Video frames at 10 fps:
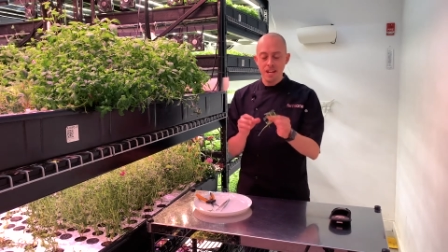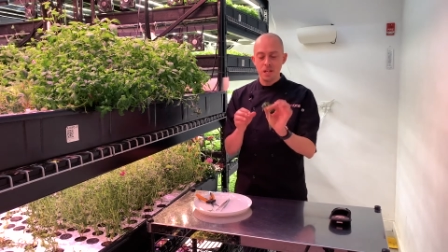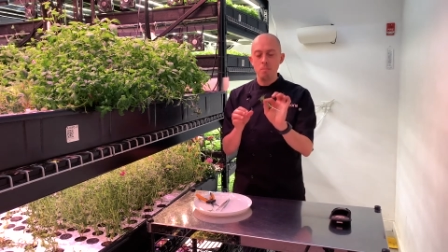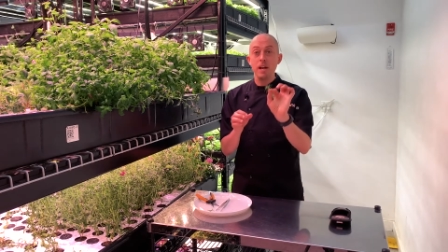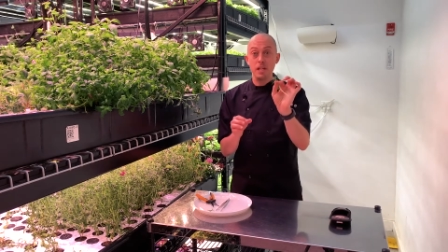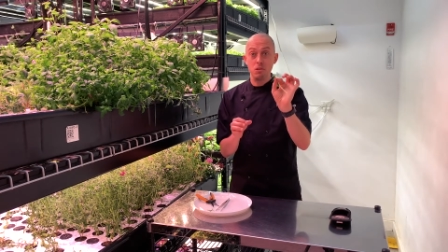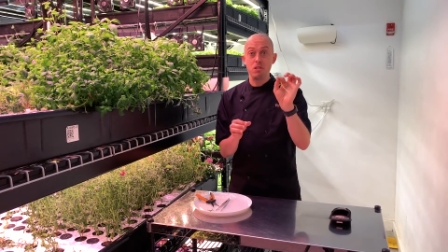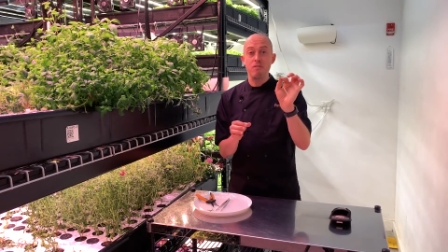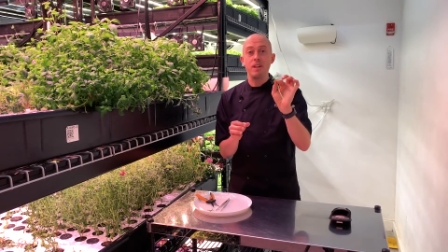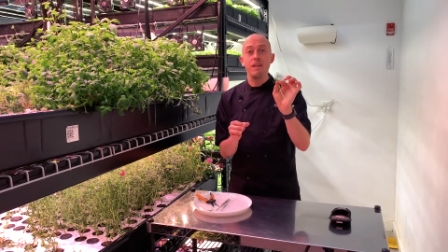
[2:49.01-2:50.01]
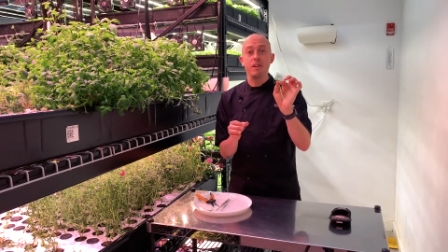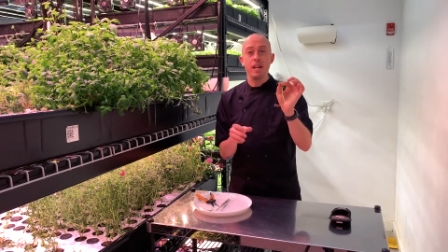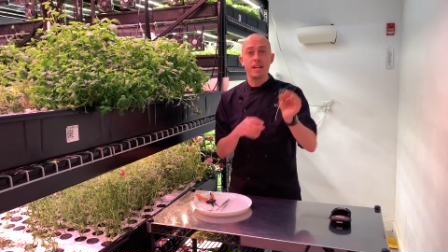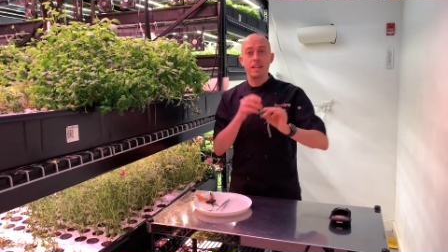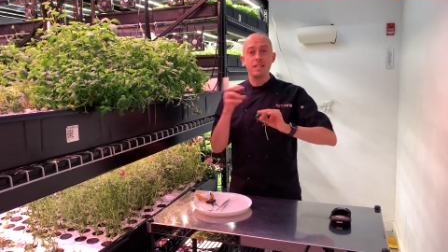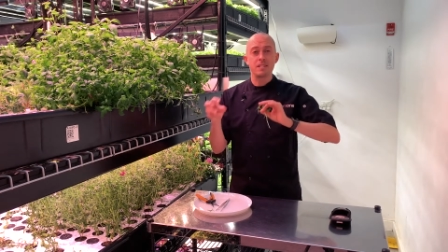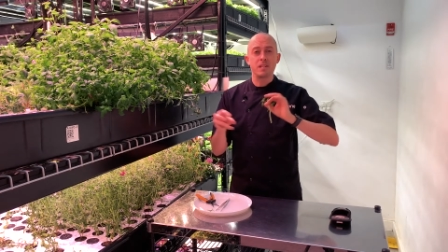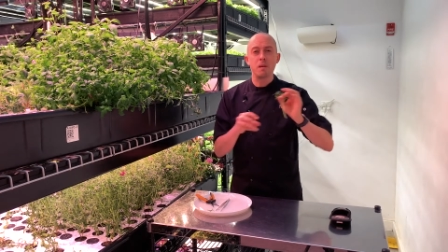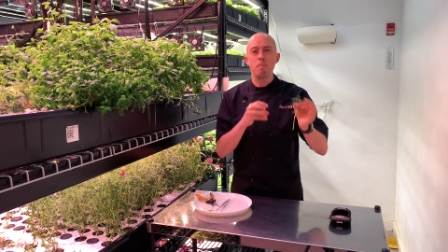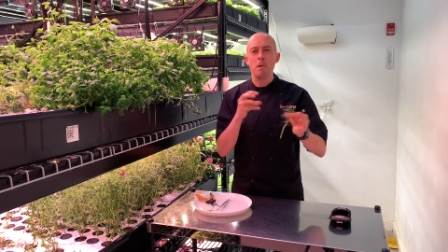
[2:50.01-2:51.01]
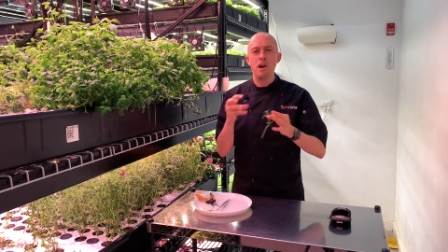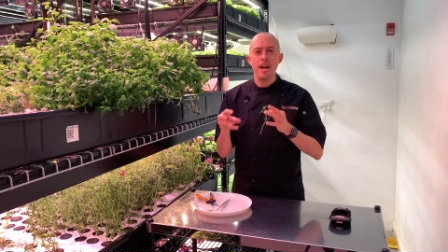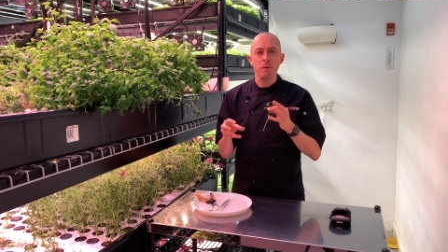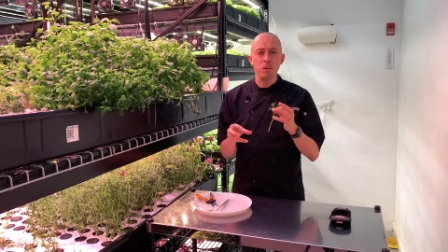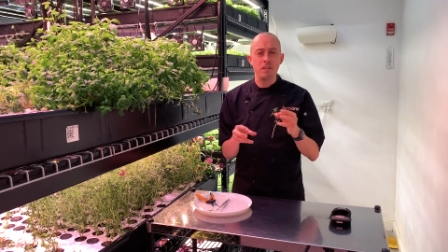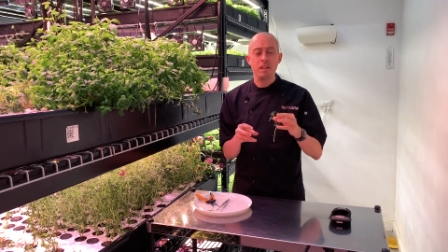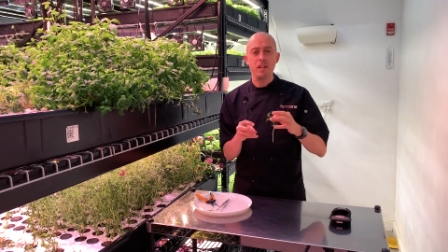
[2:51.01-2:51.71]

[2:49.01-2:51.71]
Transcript: you might use a flavor like this to combine with